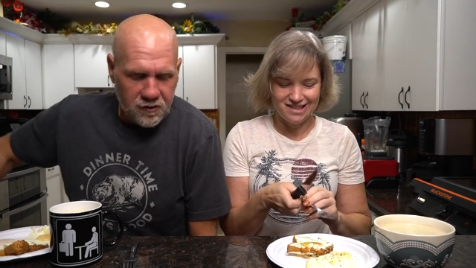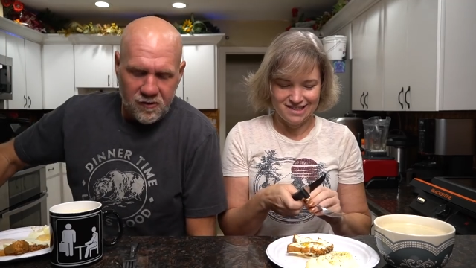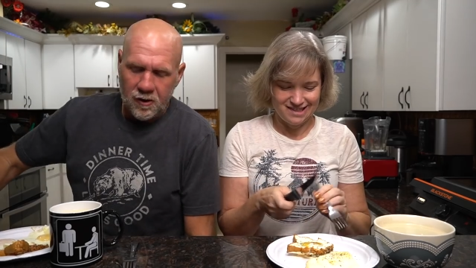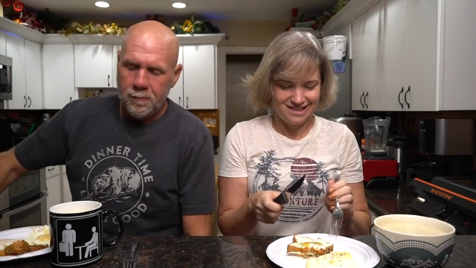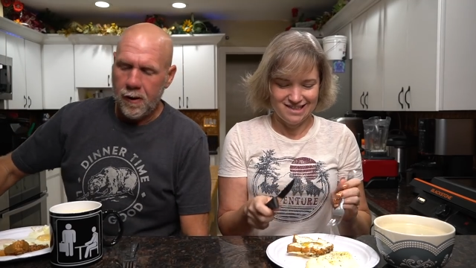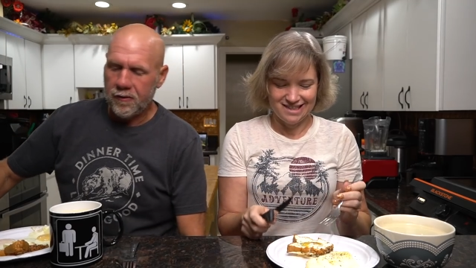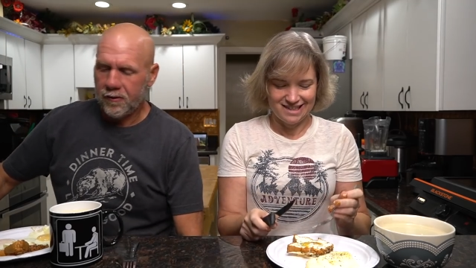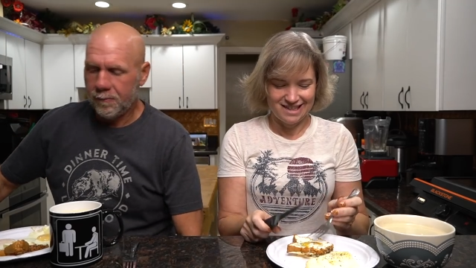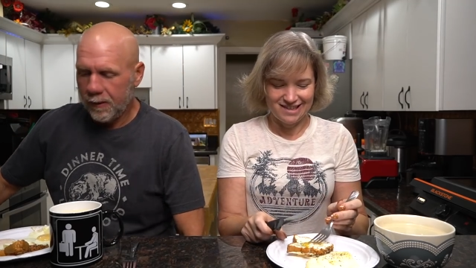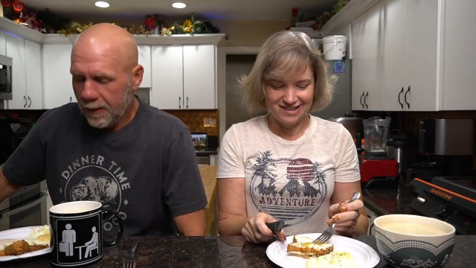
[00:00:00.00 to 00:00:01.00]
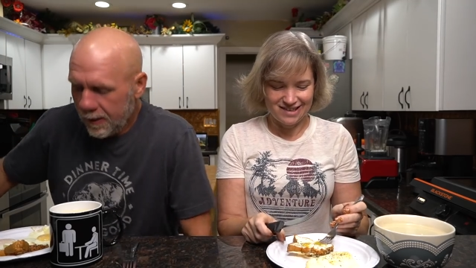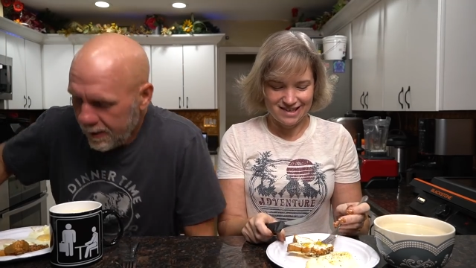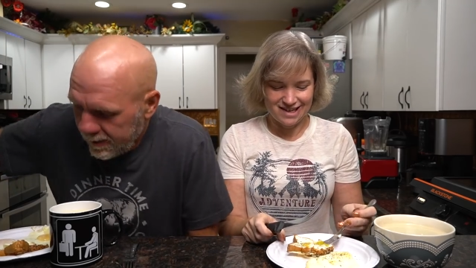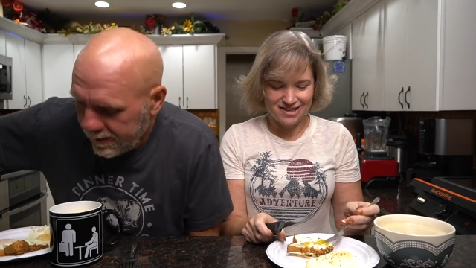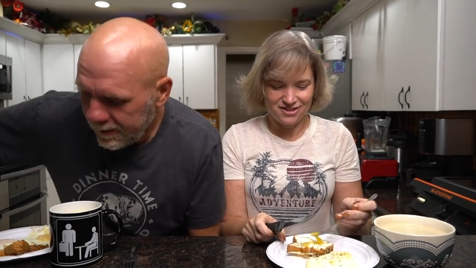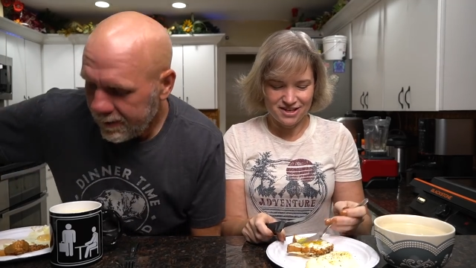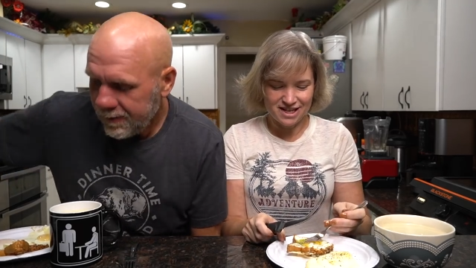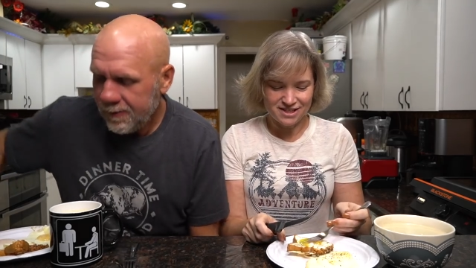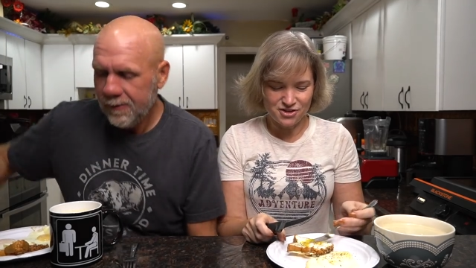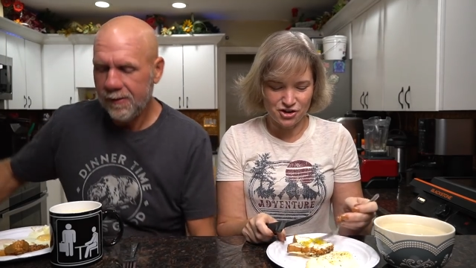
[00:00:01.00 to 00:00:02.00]
Speaker 1: start bothering me.
Speaker 2: You think
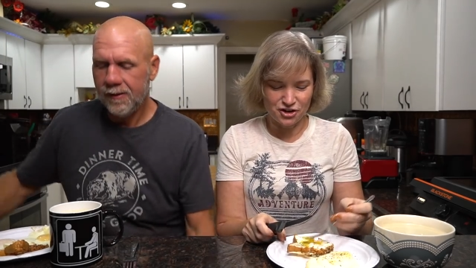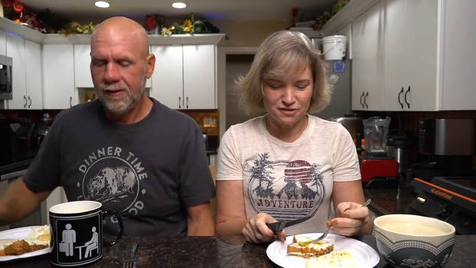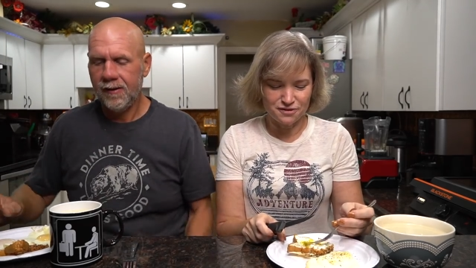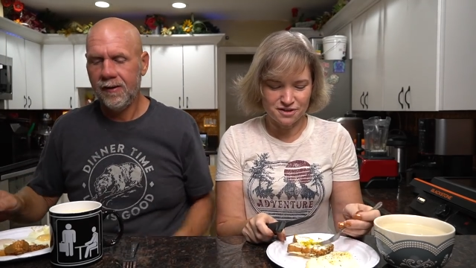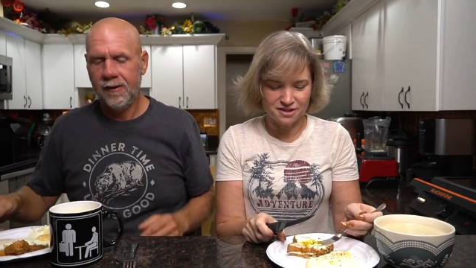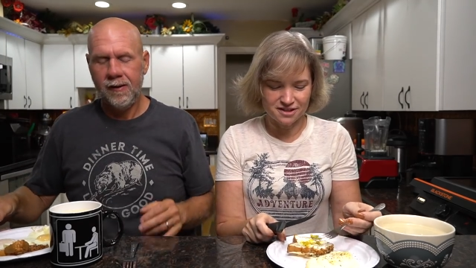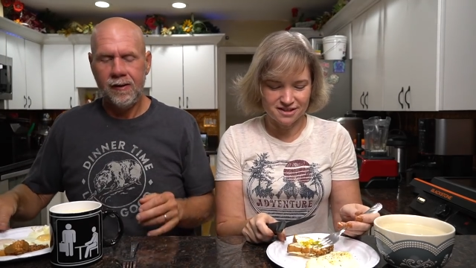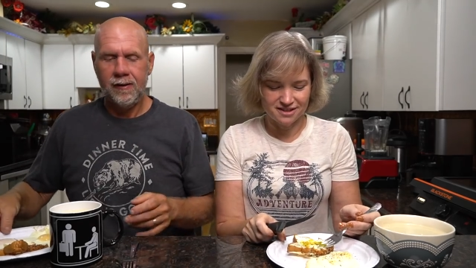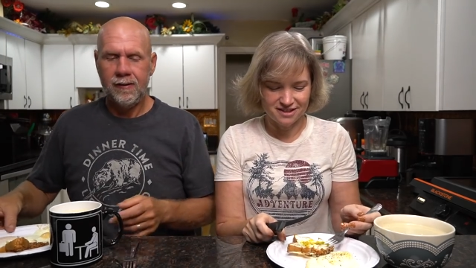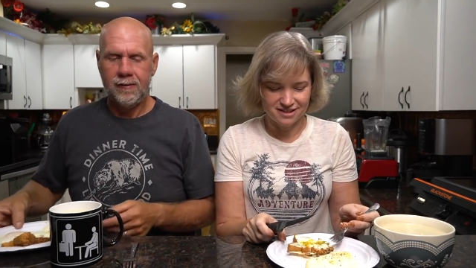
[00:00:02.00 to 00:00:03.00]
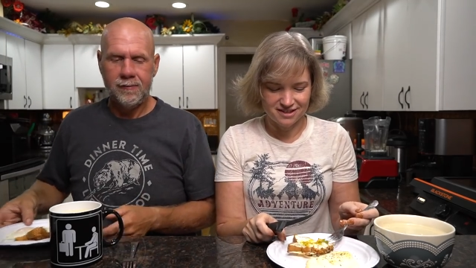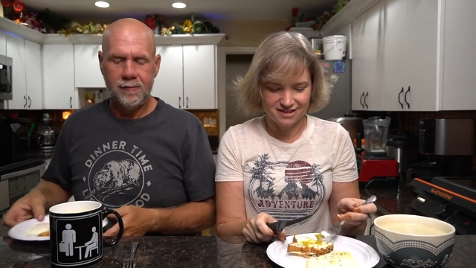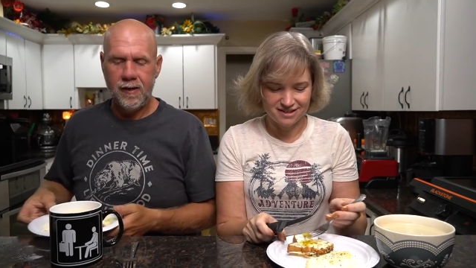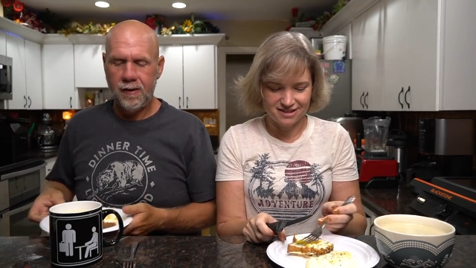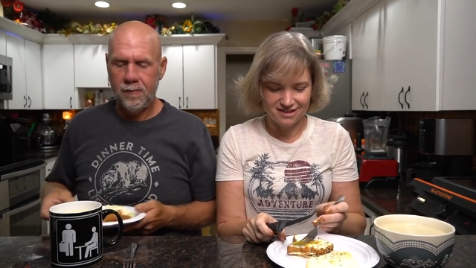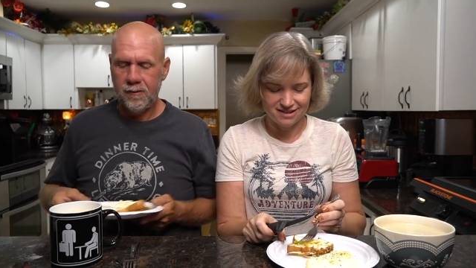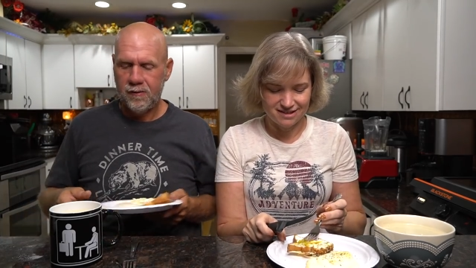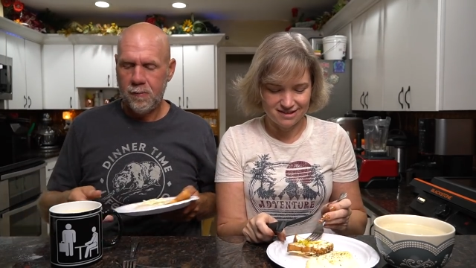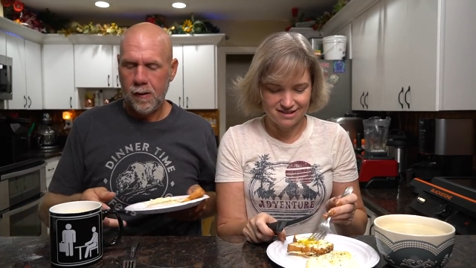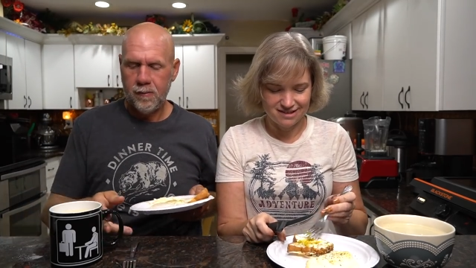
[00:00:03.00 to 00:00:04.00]
it's nerves?
Speaker 1: No, it's
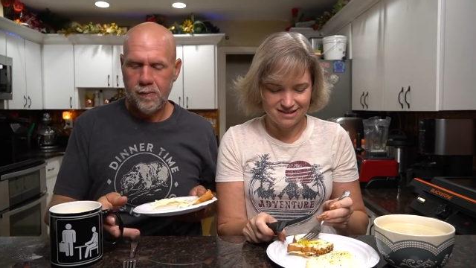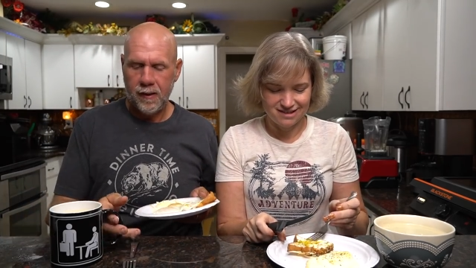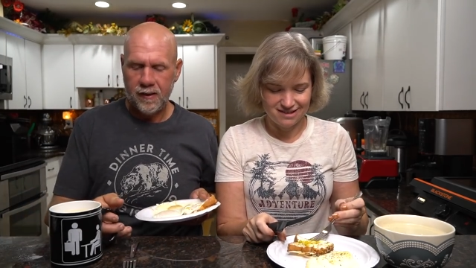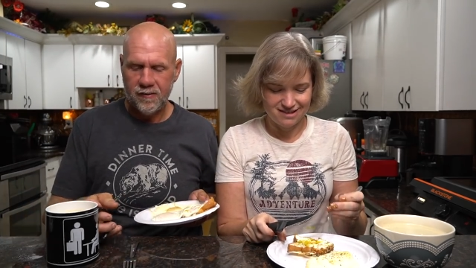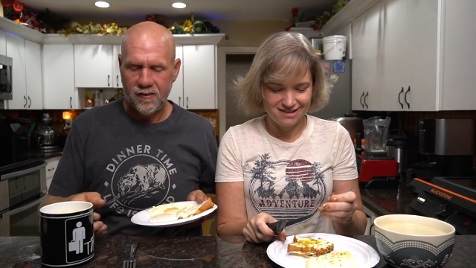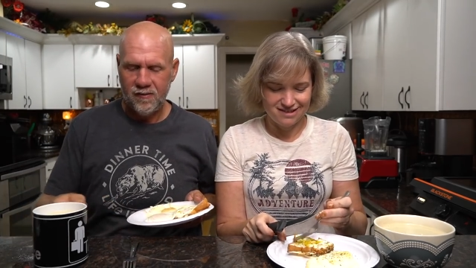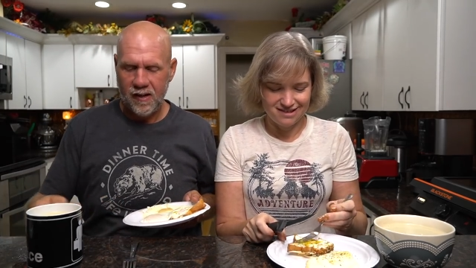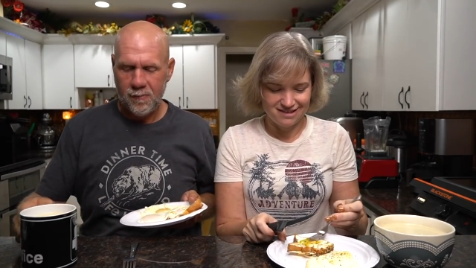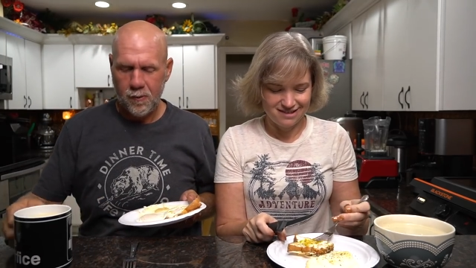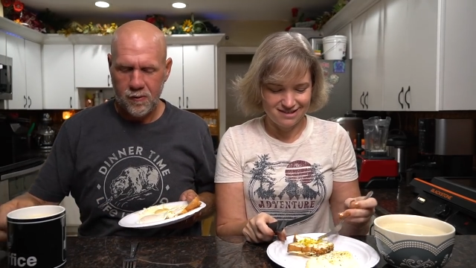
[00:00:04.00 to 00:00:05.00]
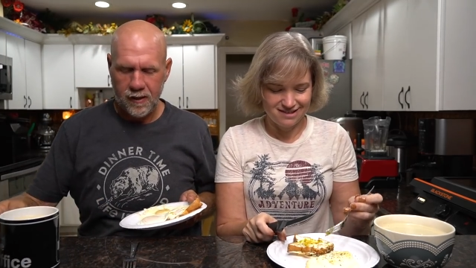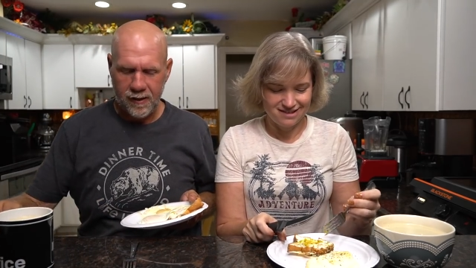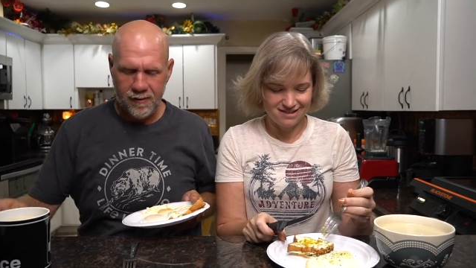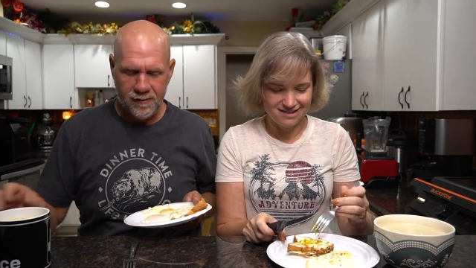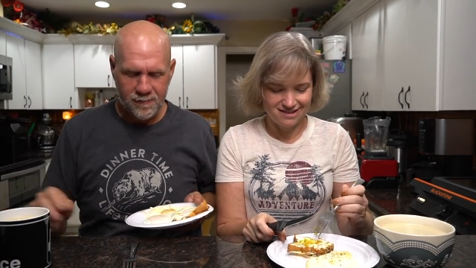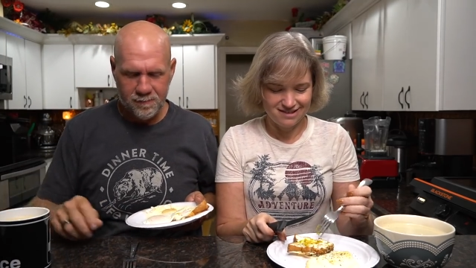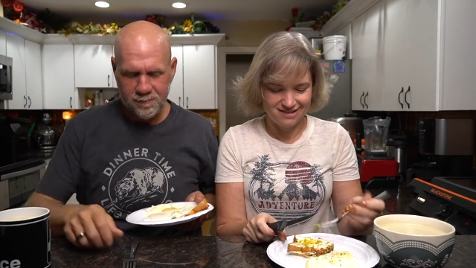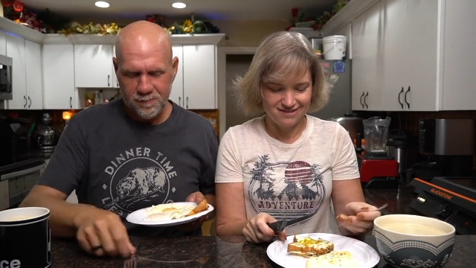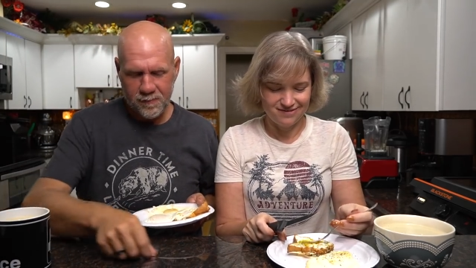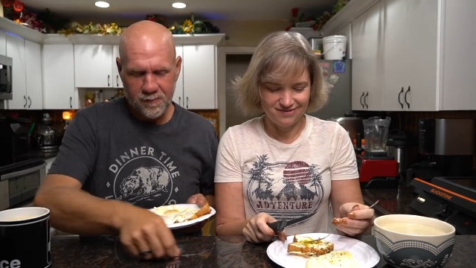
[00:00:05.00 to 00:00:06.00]
probably because I stayed up all night
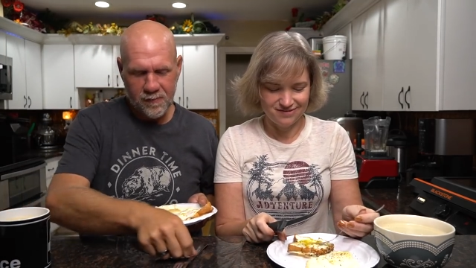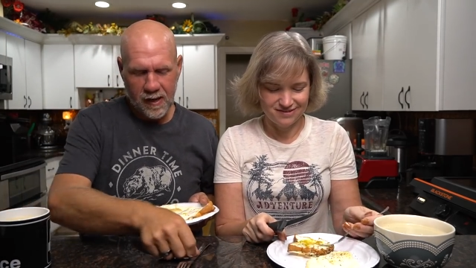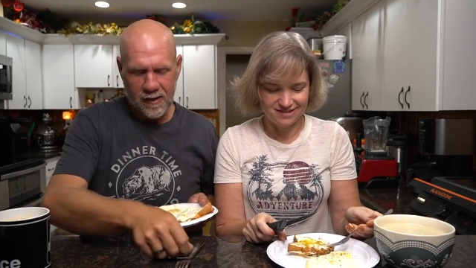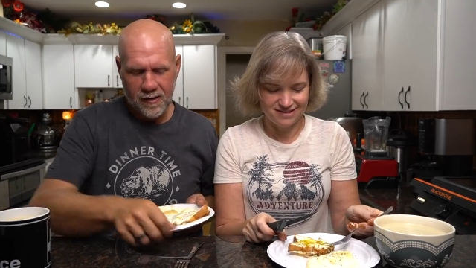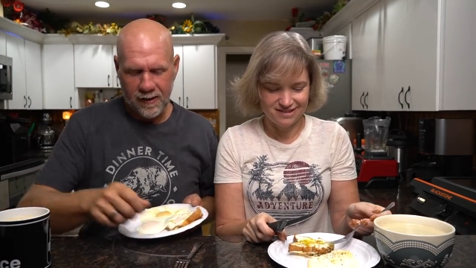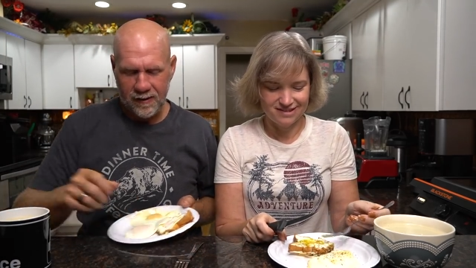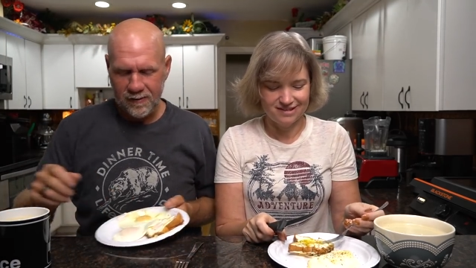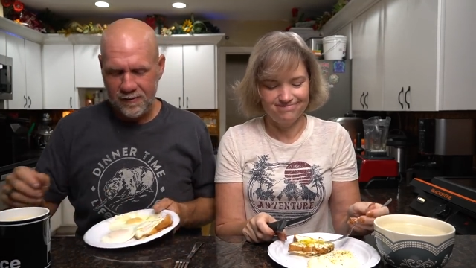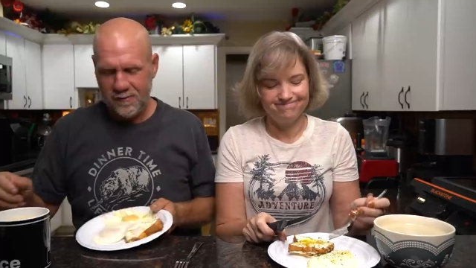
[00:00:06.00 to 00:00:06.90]
editing